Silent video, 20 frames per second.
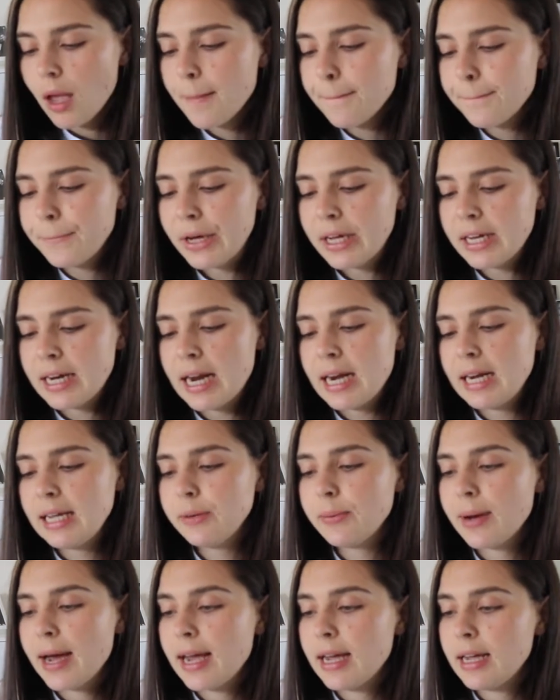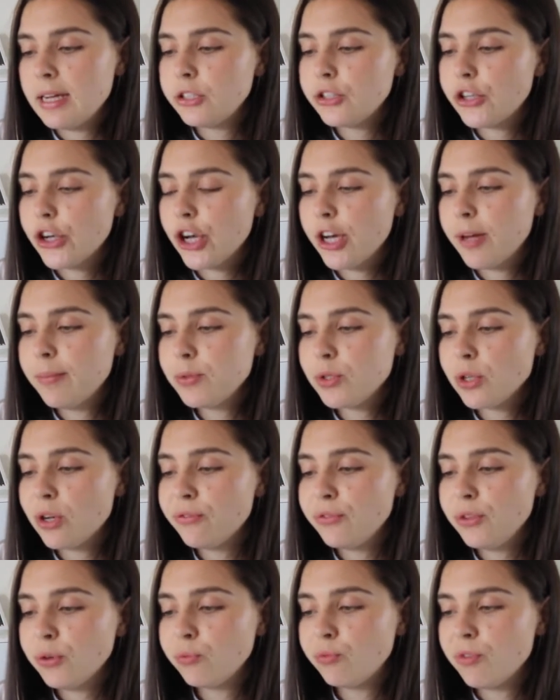But anyway, in terms
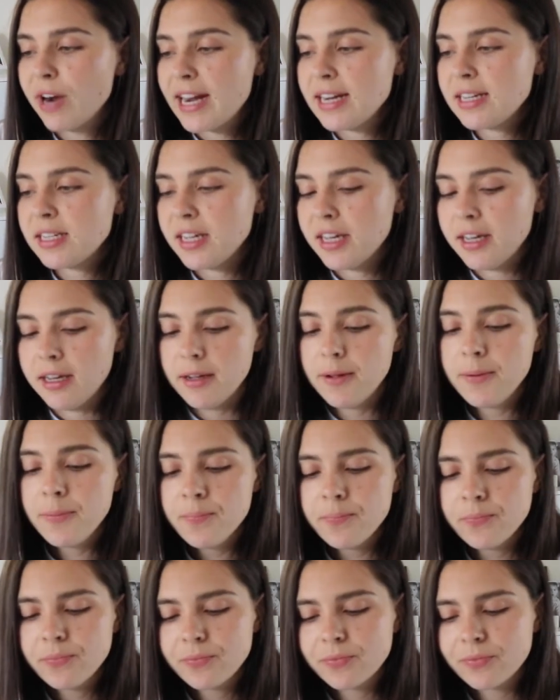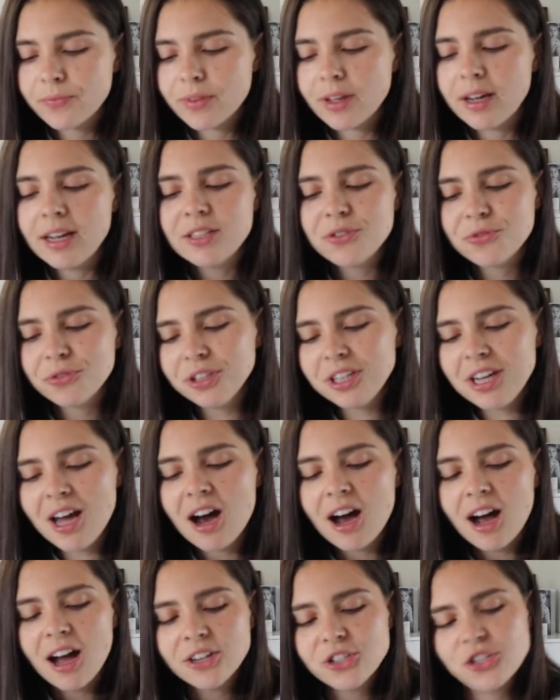of the rating, it's really
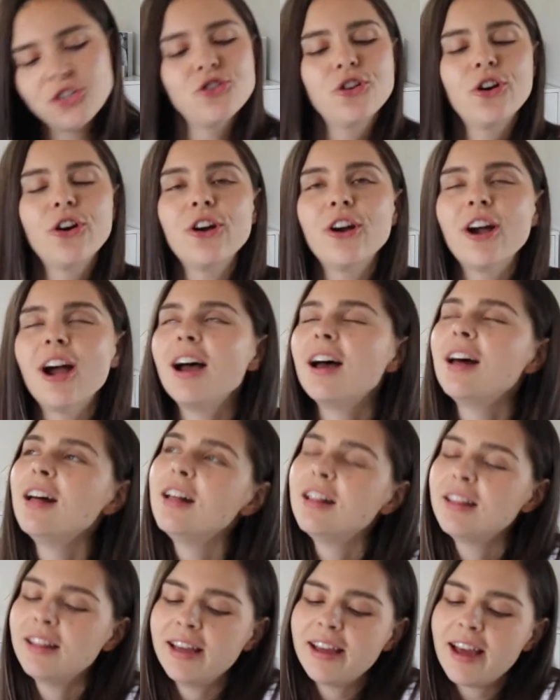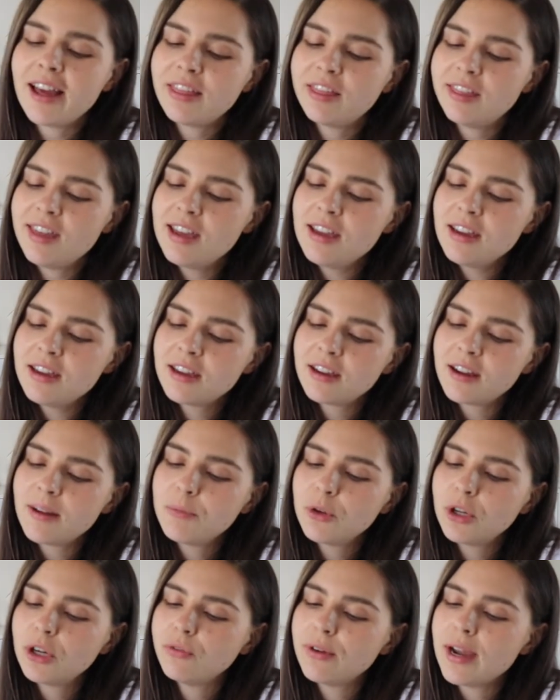hard to know. Like I think I'm
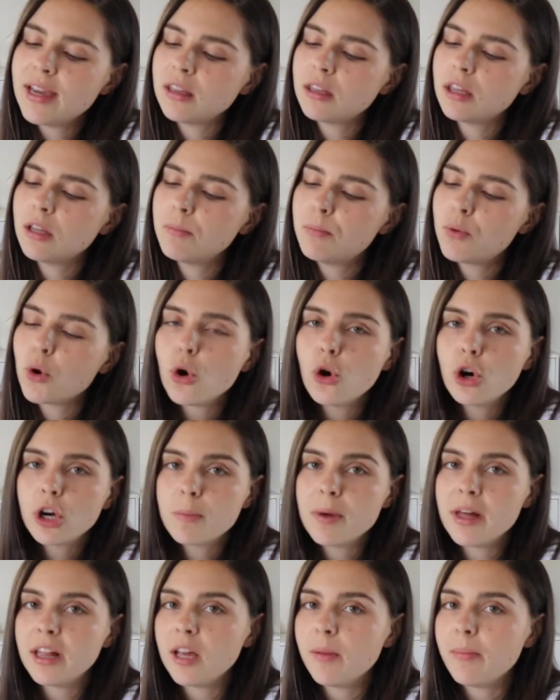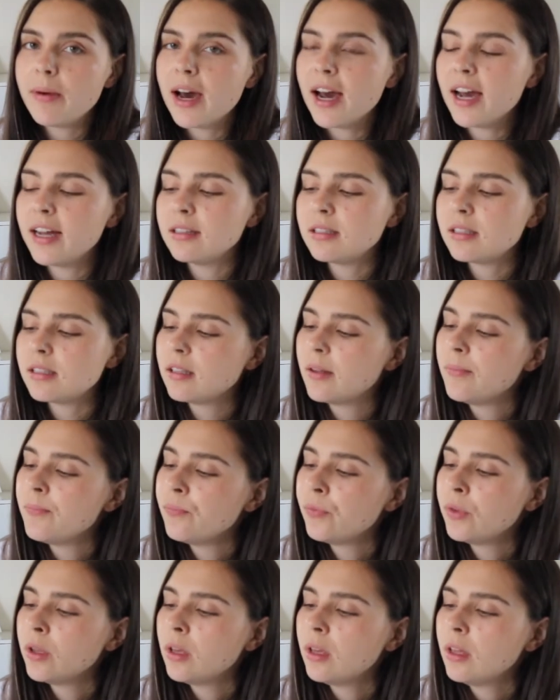gonna rate the pork belly bites
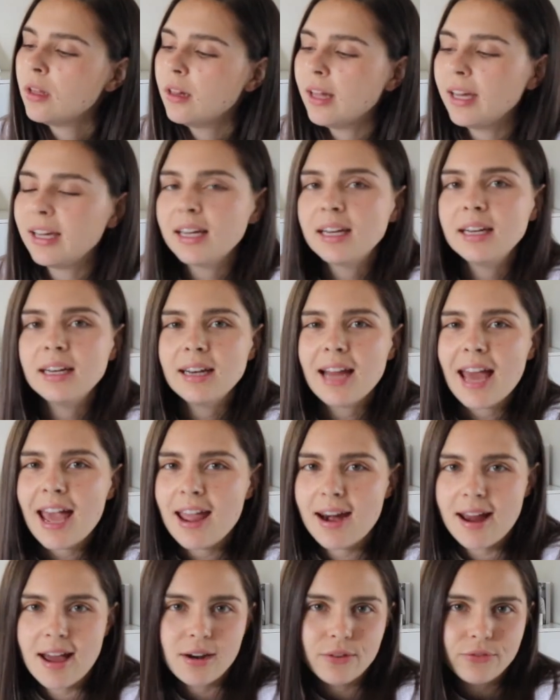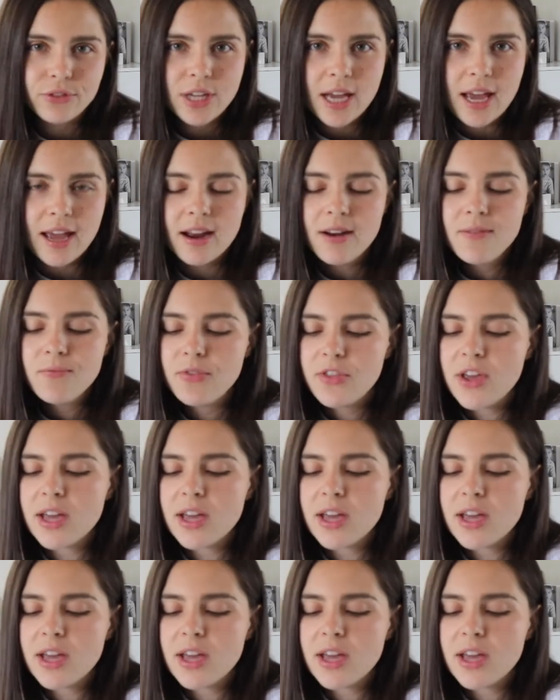like an 8 out of 10.